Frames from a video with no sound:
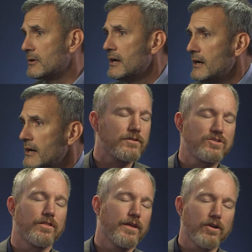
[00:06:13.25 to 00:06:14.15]
Yeah, and
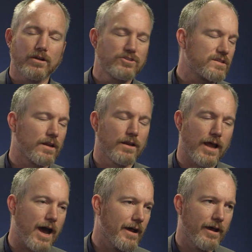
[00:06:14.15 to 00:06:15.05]
there's there are just a
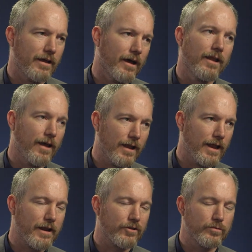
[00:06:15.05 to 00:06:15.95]
lot a, a
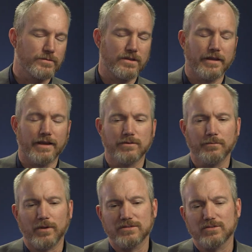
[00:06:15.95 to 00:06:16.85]
lot of hoops that they have to
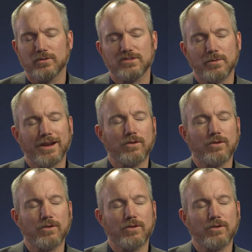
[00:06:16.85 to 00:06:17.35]
press through. So right.